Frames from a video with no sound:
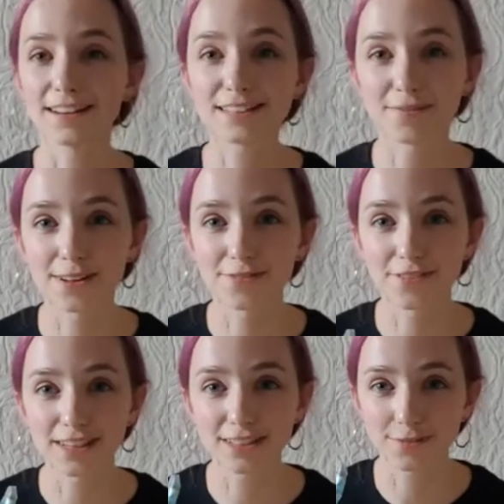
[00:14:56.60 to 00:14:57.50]
here's my
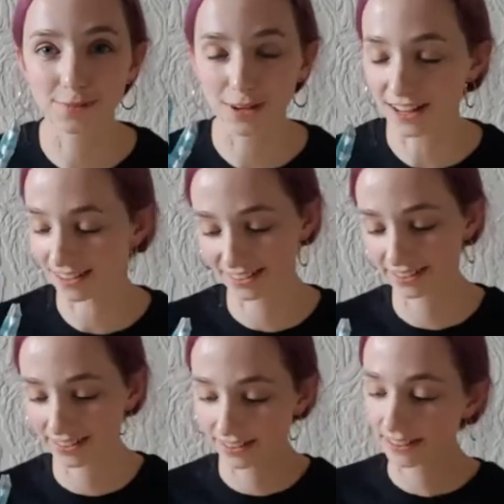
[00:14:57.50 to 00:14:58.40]
finished product.
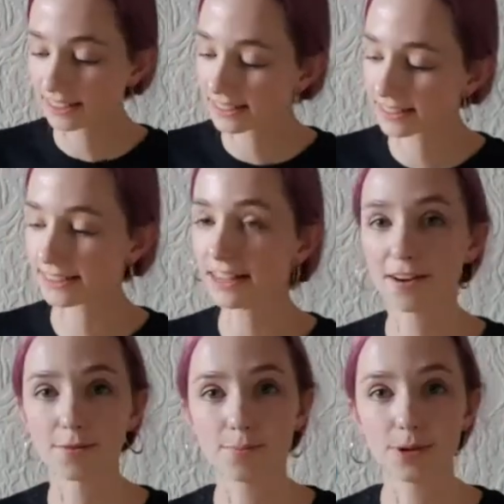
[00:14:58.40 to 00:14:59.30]

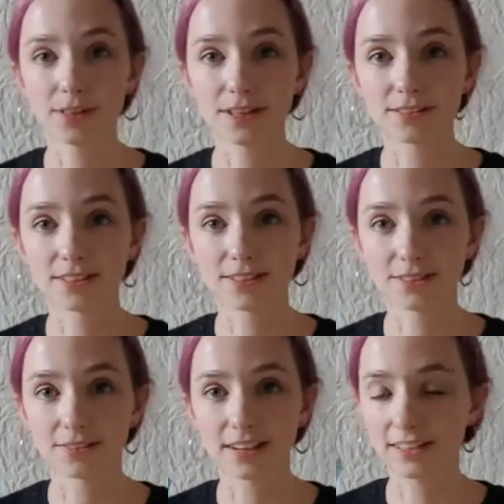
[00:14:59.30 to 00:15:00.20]
See how pulling on the
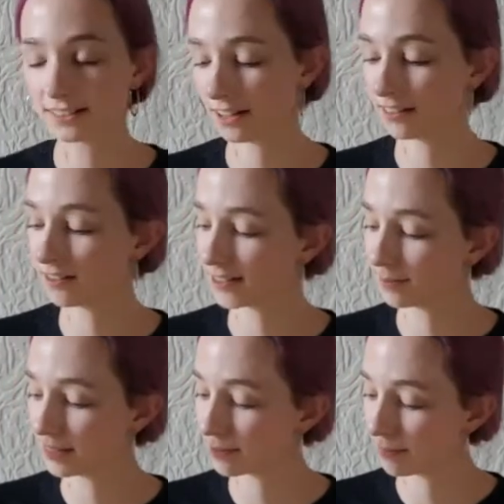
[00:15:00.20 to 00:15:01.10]
strings
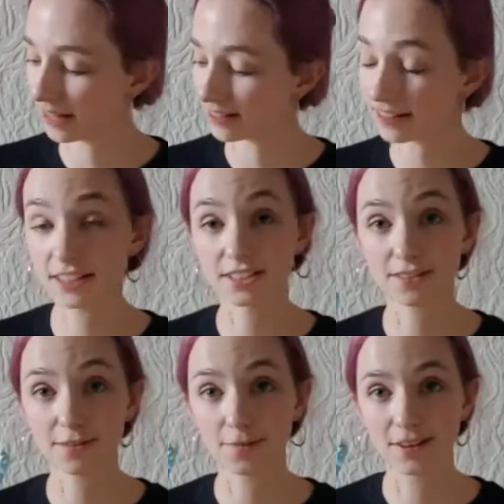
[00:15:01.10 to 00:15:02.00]
allows me to bend
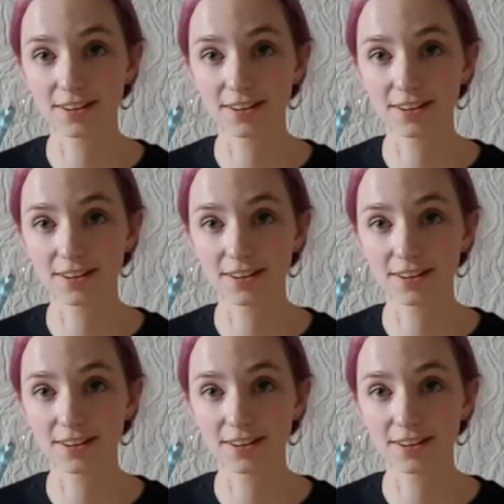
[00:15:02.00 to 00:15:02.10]
each of the